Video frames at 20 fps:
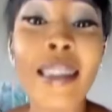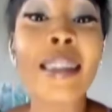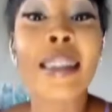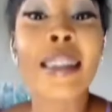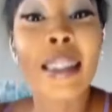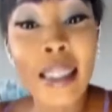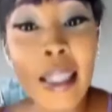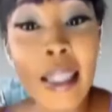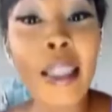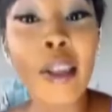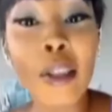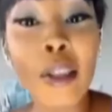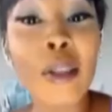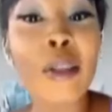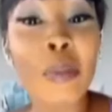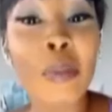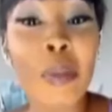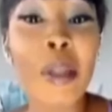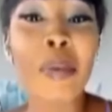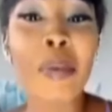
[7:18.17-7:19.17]

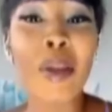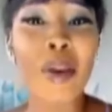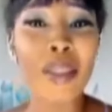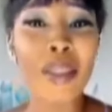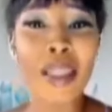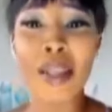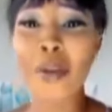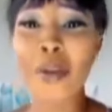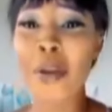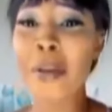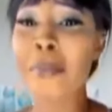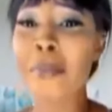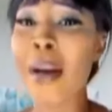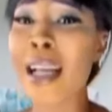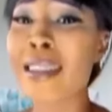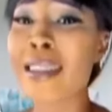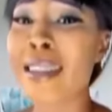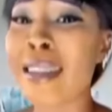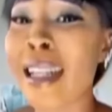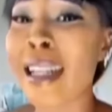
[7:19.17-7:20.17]
Killed me because I don't
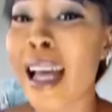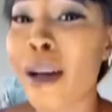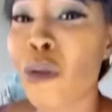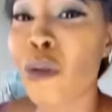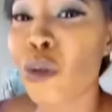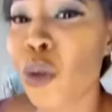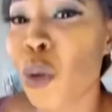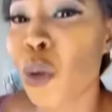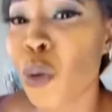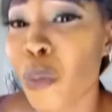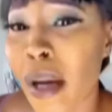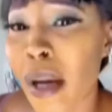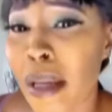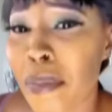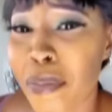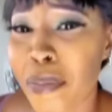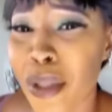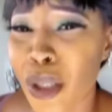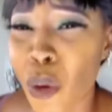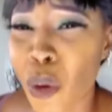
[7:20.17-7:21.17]
imagine how human
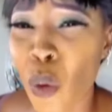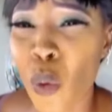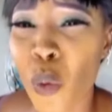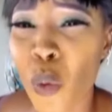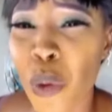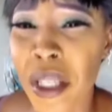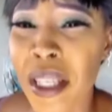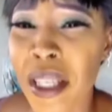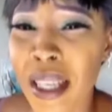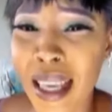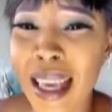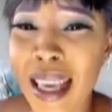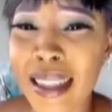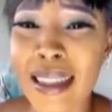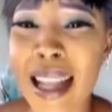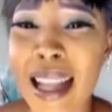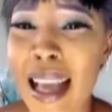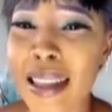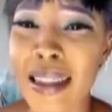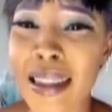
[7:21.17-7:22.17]
being or wicked
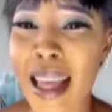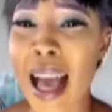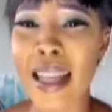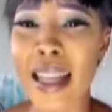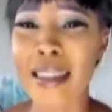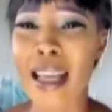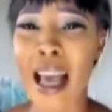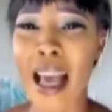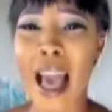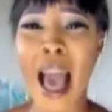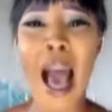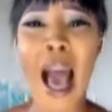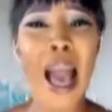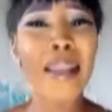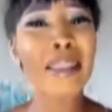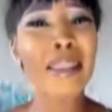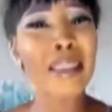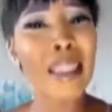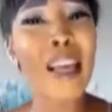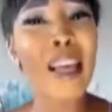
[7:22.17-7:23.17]
like that. I
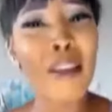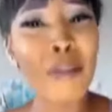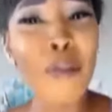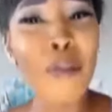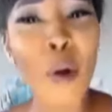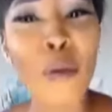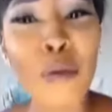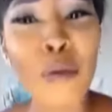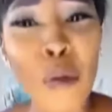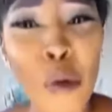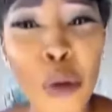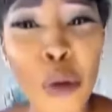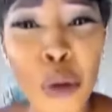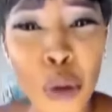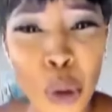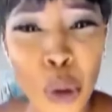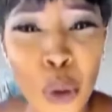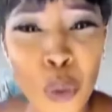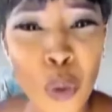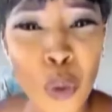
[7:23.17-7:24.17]
take fall for
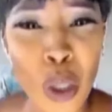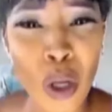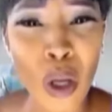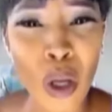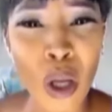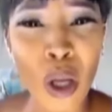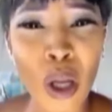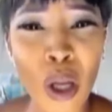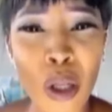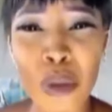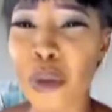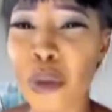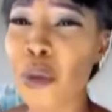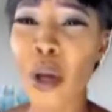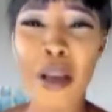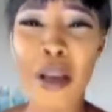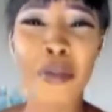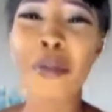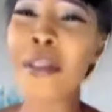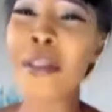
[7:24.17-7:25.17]
you. You
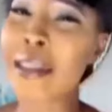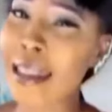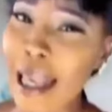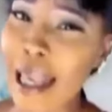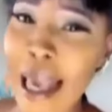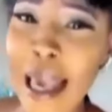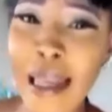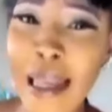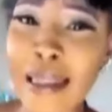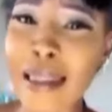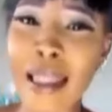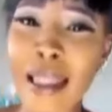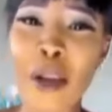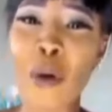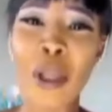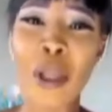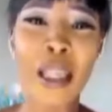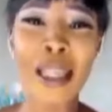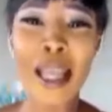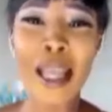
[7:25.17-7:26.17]
don't even care. Say,
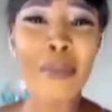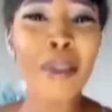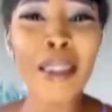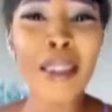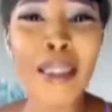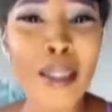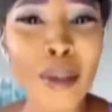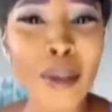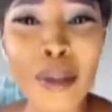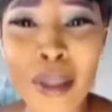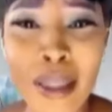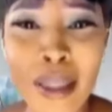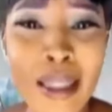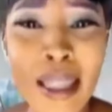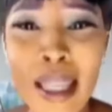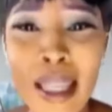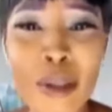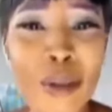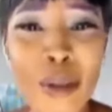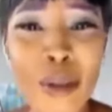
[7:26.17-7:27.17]
okay, let me settle this
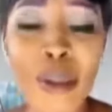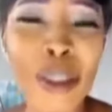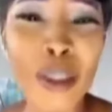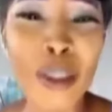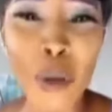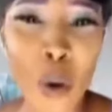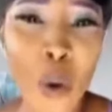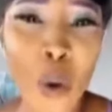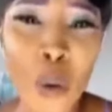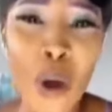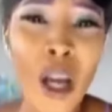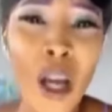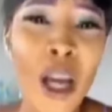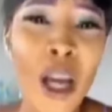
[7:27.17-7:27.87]
girl so she go.